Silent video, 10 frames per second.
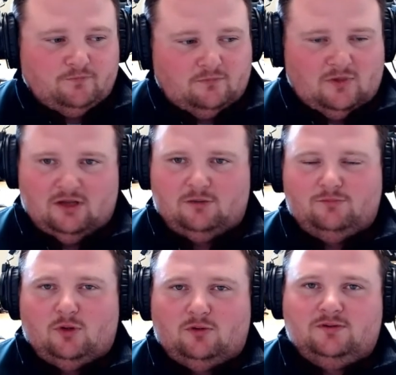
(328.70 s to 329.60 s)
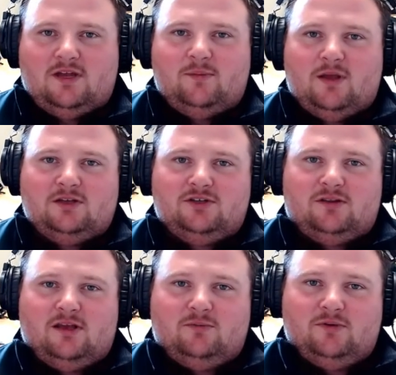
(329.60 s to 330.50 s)
you know, old-time
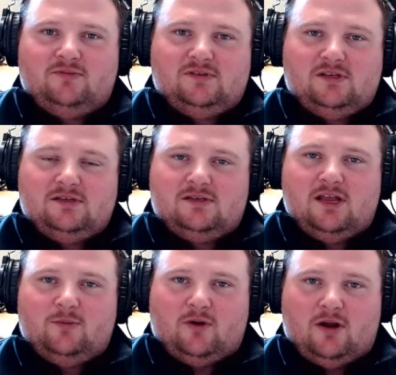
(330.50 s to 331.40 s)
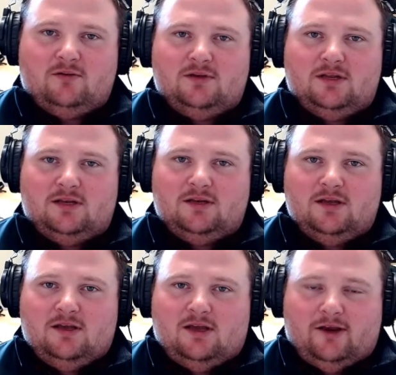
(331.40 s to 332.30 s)
agent that we've seen his name around, and
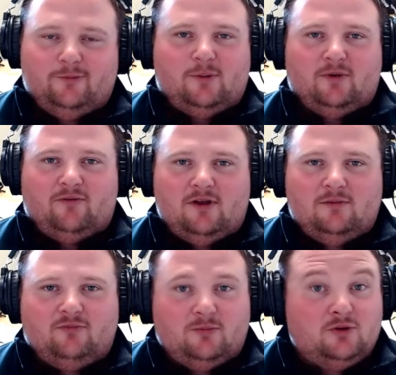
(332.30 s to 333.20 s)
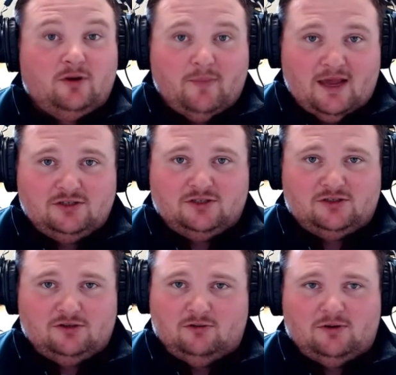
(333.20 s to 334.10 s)
I remember him from doing a magic
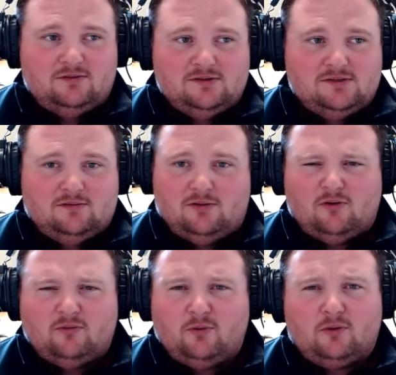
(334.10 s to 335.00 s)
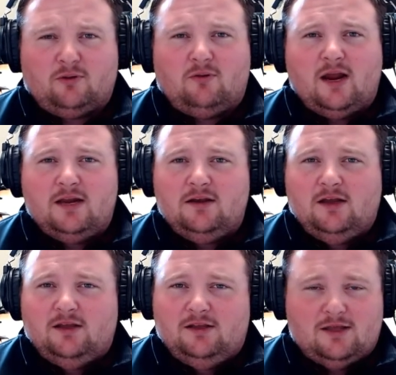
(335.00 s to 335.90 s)
show when I was in the third or fourth grade.
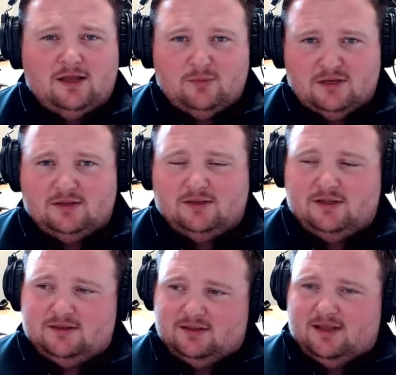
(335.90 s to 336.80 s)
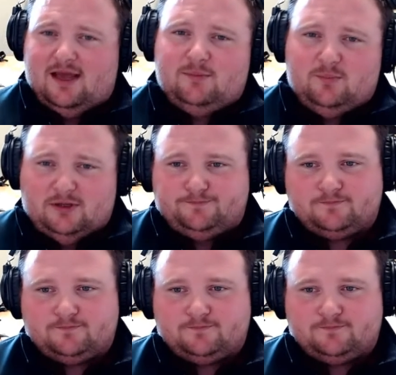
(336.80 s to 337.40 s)
He came in and did that, but